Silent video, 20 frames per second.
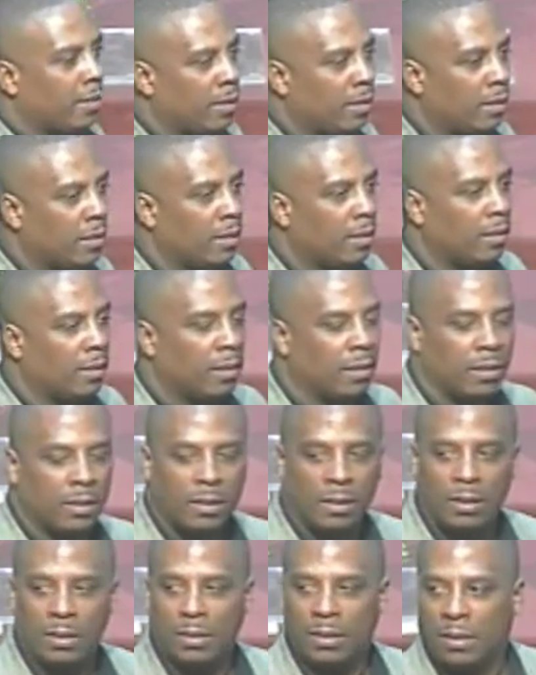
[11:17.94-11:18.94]

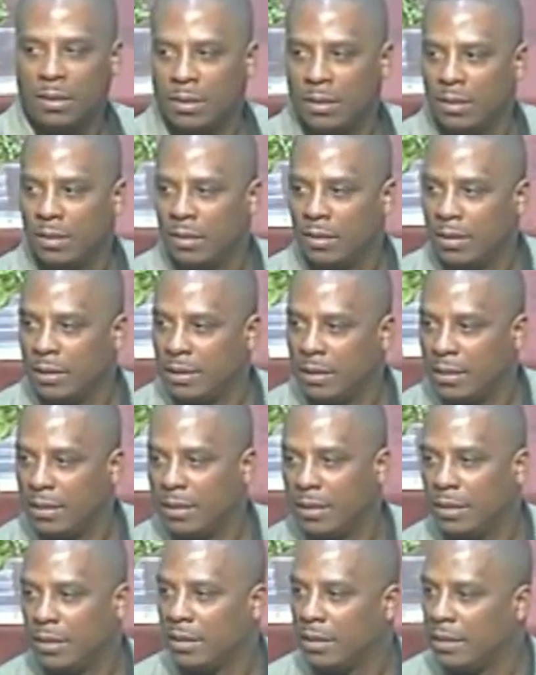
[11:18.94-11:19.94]

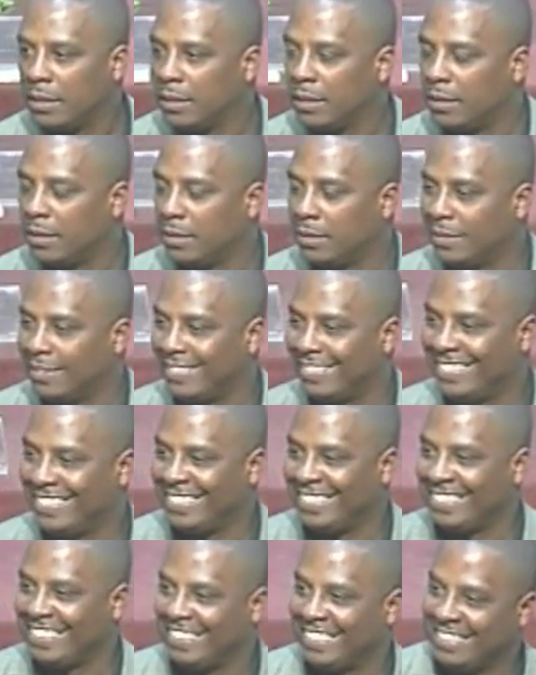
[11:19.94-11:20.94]

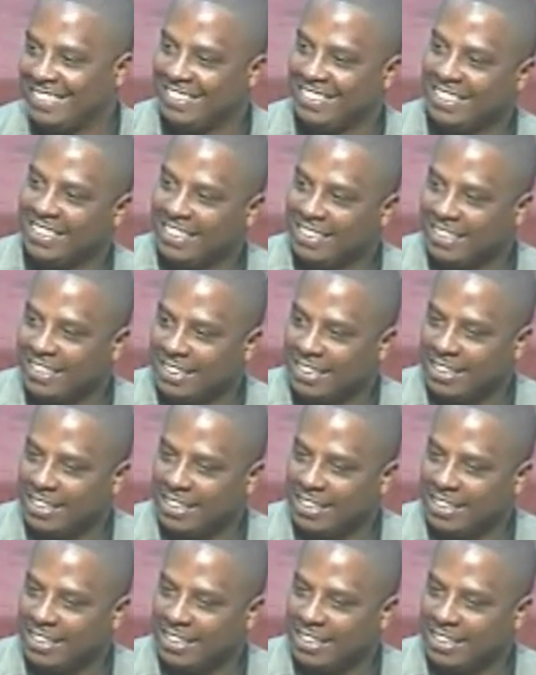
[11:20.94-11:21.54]
No one is speaking in this clip.